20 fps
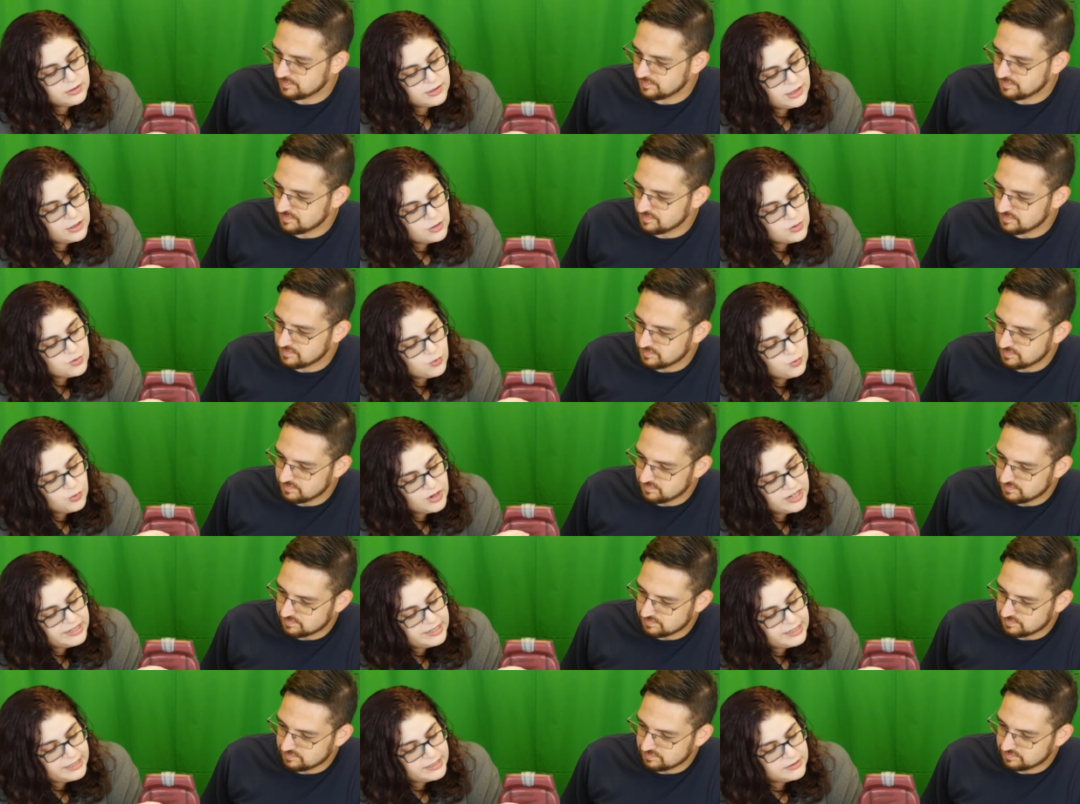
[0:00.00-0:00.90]
Speaker 1: than
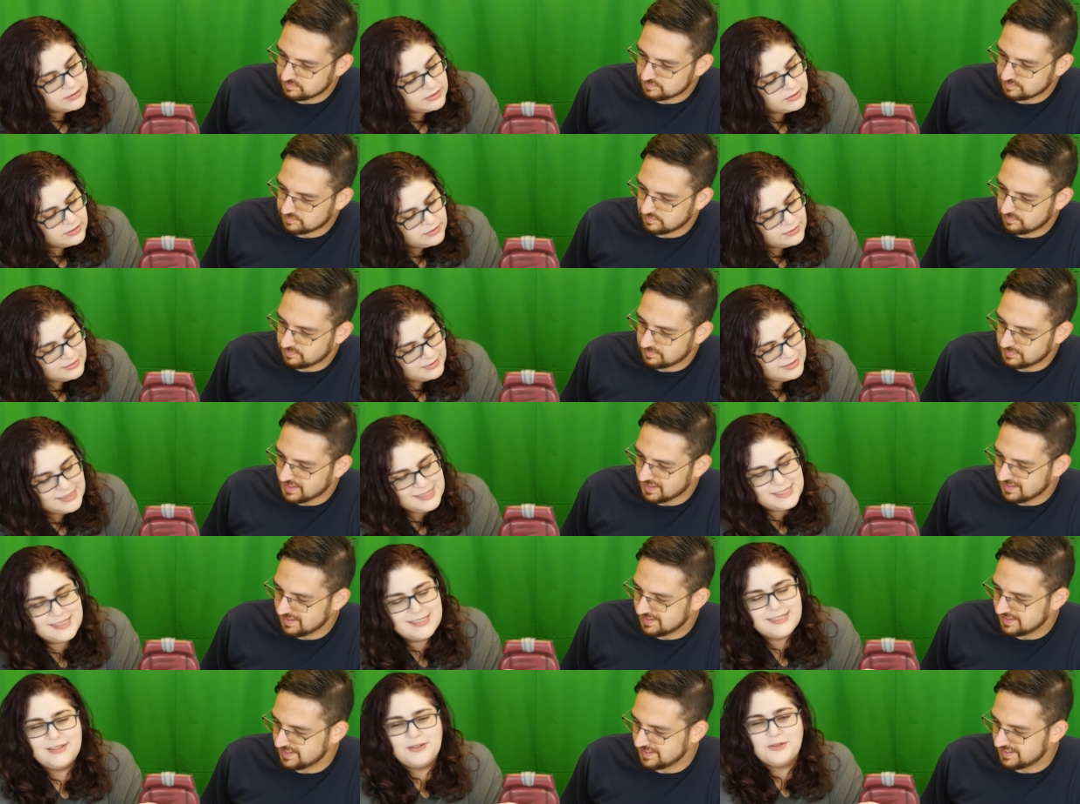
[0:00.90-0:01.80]
right here.
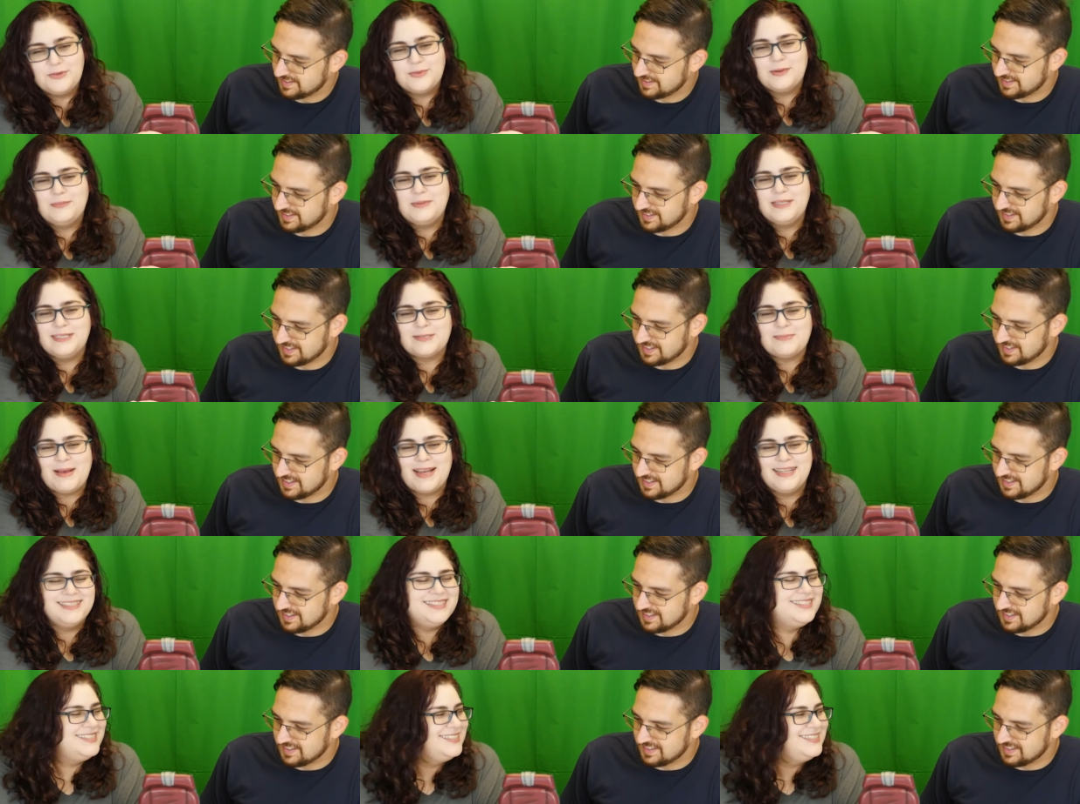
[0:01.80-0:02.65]
It's his little rubbing spot.